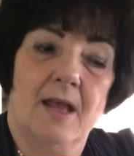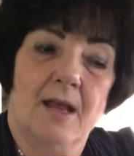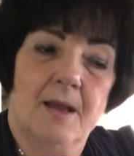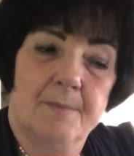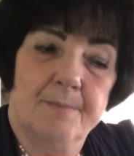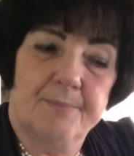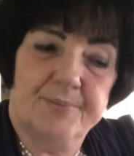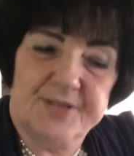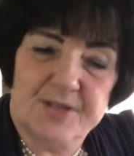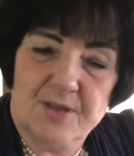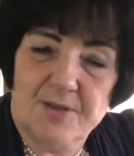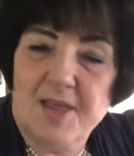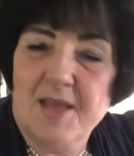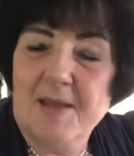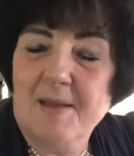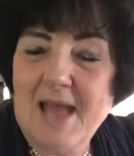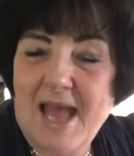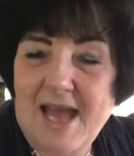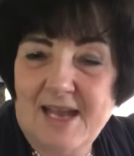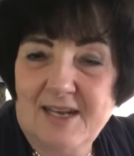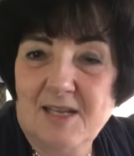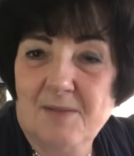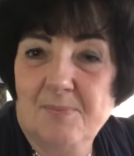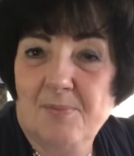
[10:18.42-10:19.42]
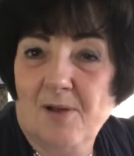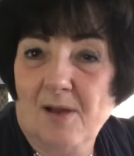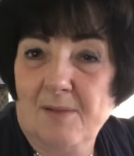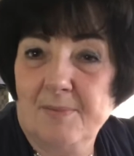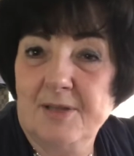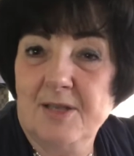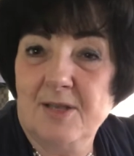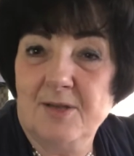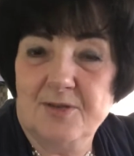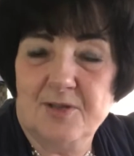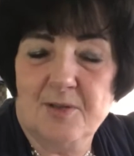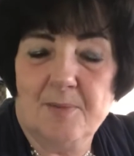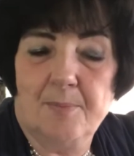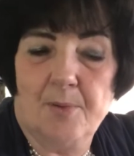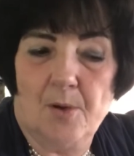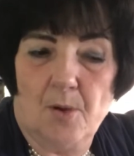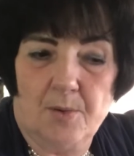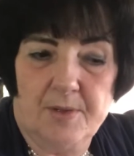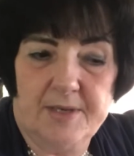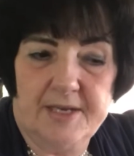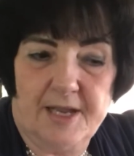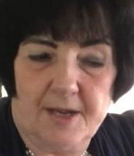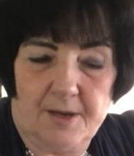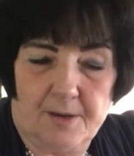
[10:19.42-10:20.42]
So they had to probably use a bow
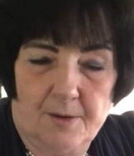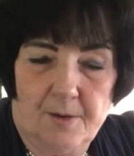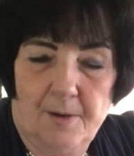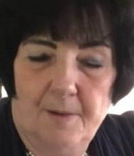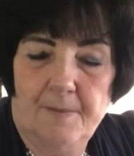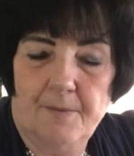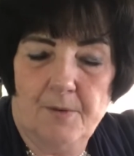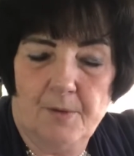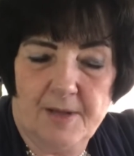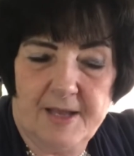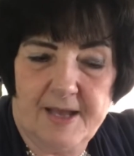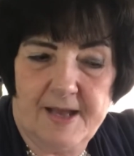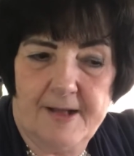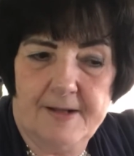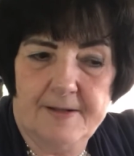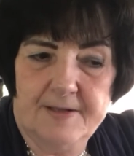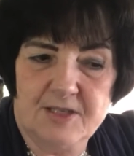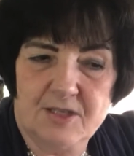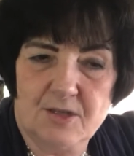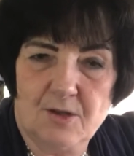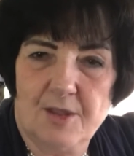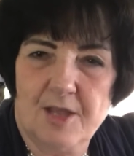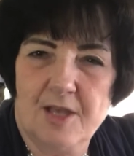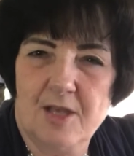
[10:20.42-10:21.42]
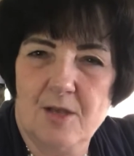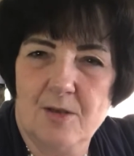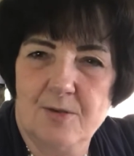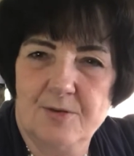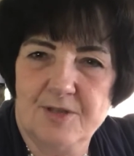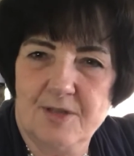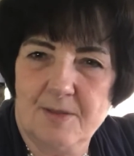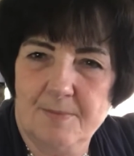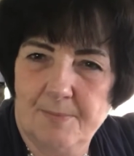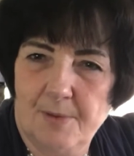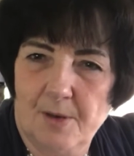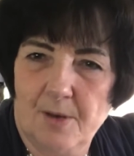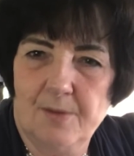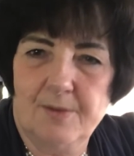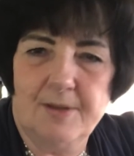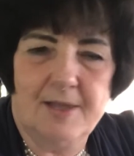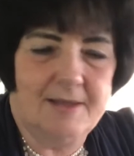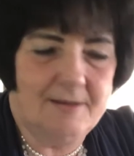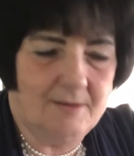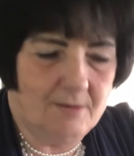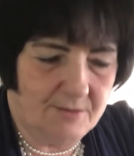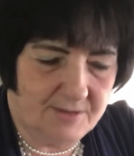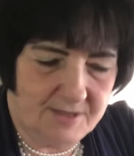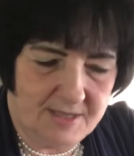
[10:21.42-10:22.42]
and arrow, okay? So they used the bow and they
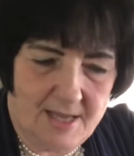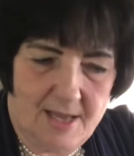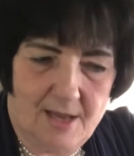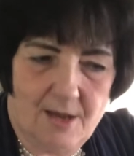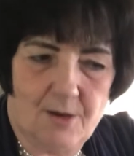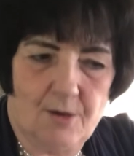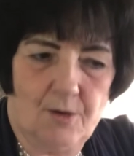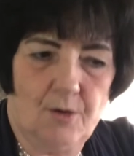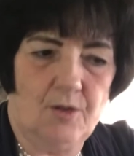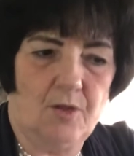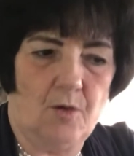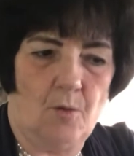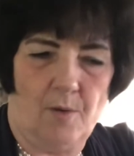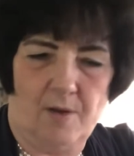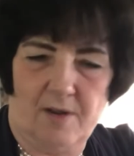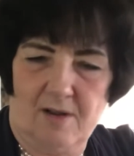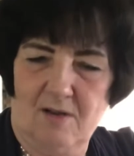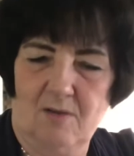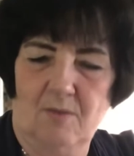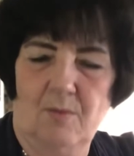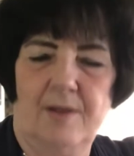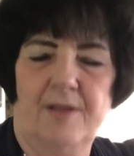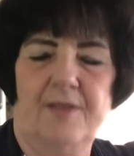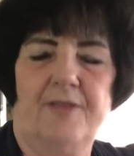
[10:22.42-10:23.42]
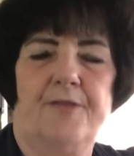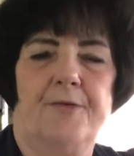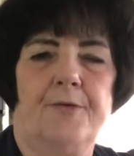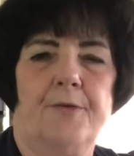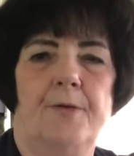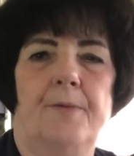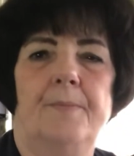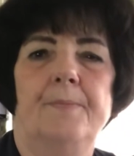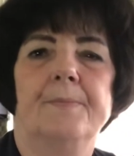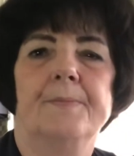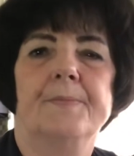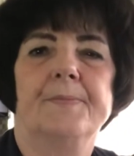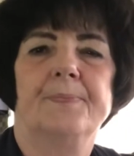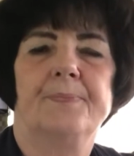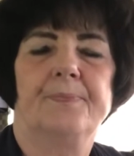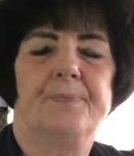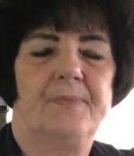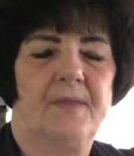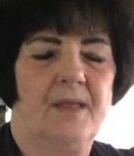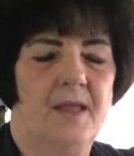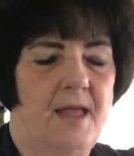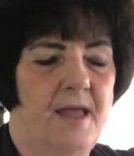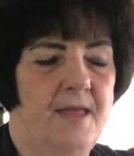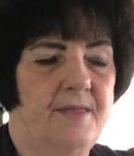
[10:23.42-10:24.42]
used the arrow went through,
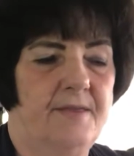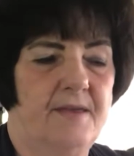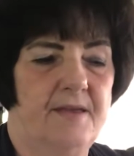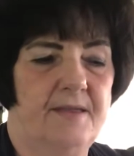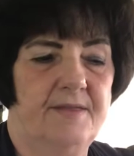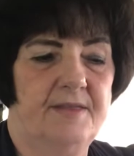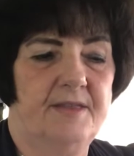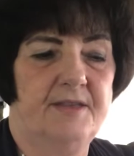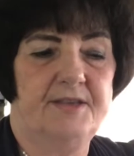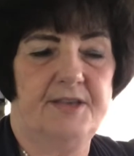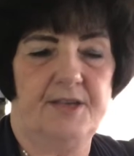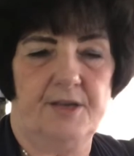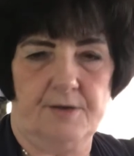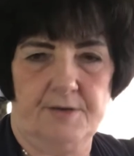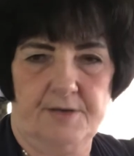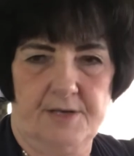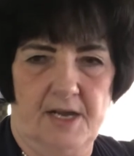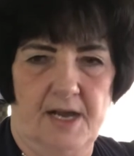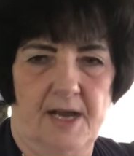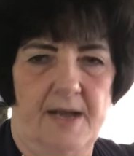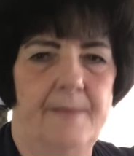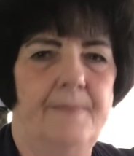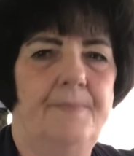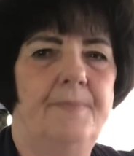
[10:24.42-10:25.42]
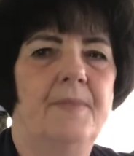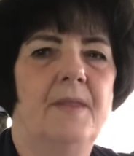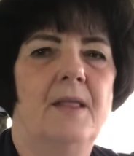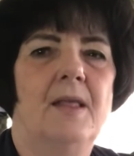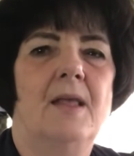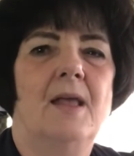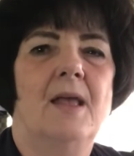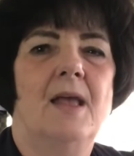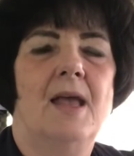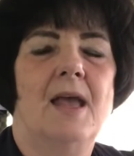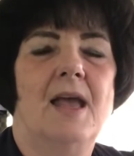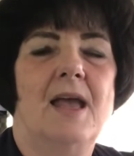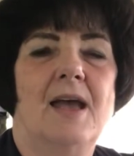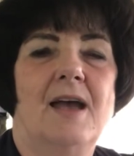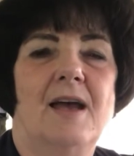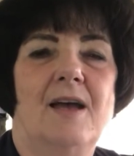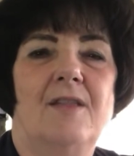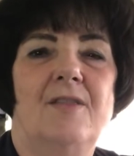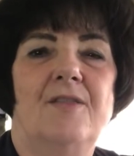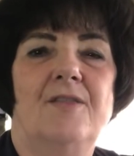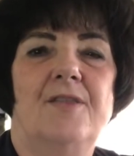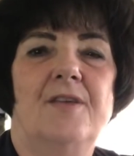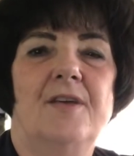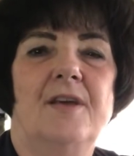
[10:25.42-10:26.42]
and then the deer died.
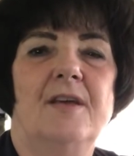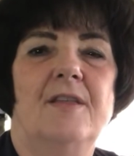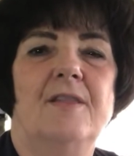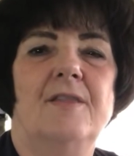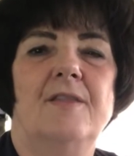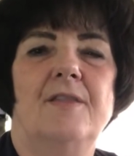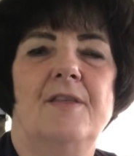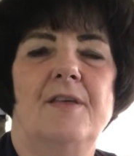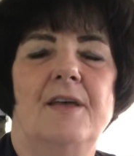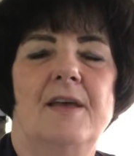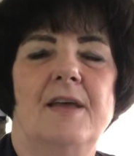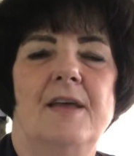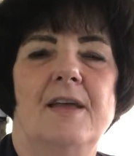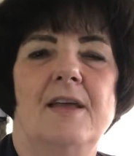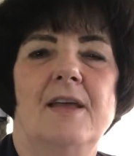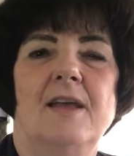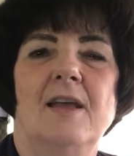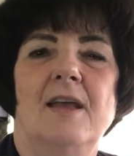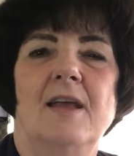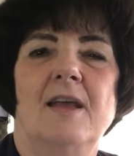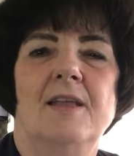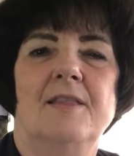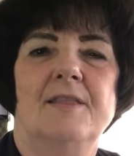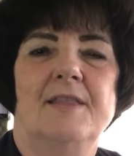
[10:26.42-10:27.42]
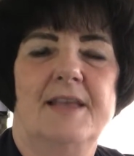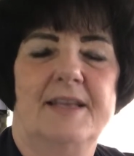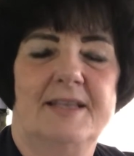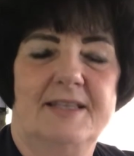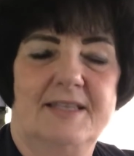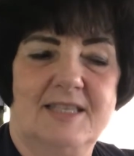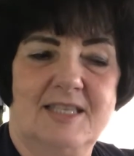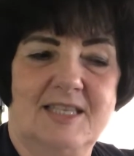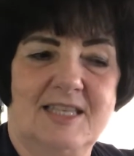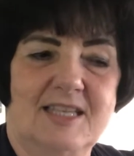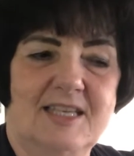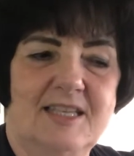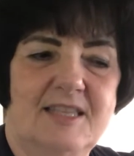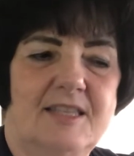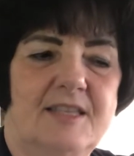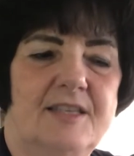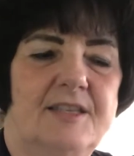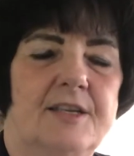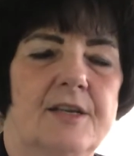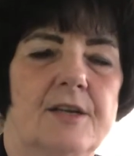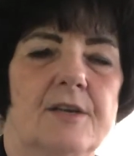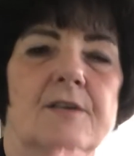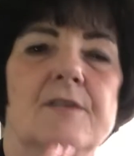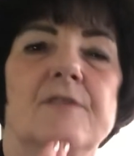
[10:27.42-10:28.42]
And then they slit the
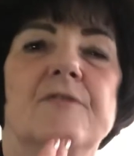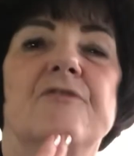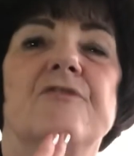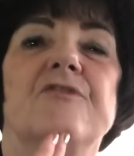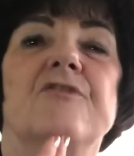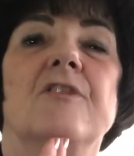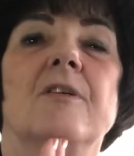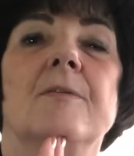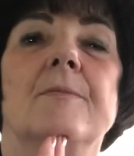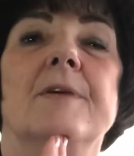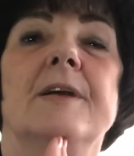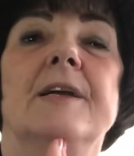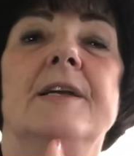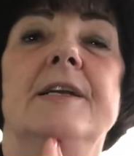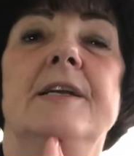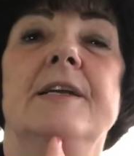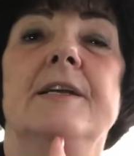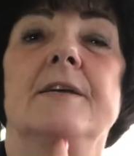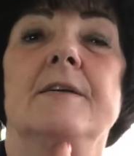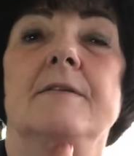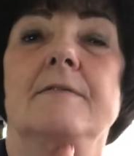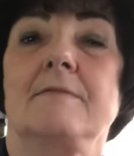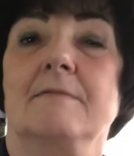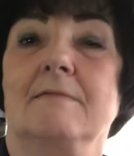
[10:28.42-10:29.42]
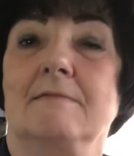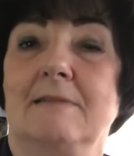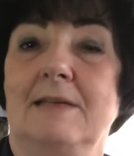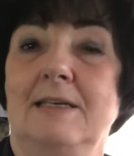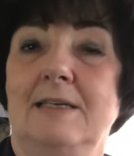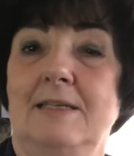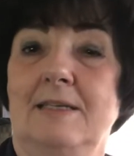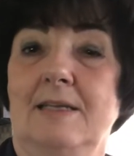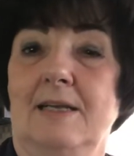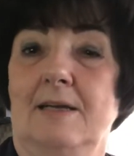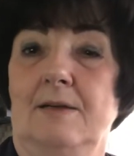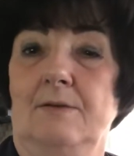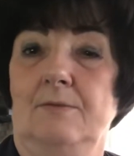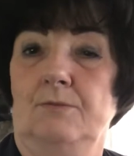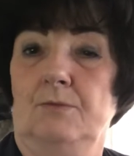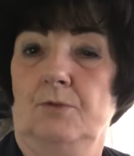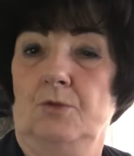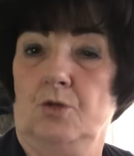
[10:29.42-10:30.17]
deer from right here, right down,